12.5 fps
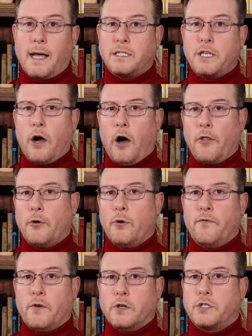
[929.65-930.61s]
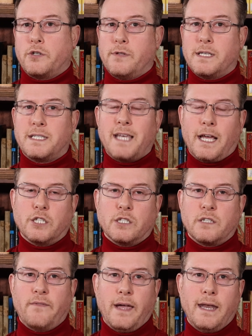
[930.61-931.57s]
as the author refers to the
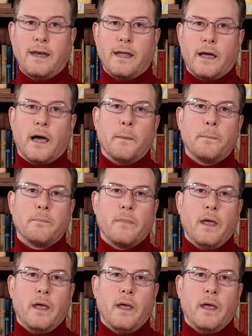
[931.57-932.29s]
sages of India.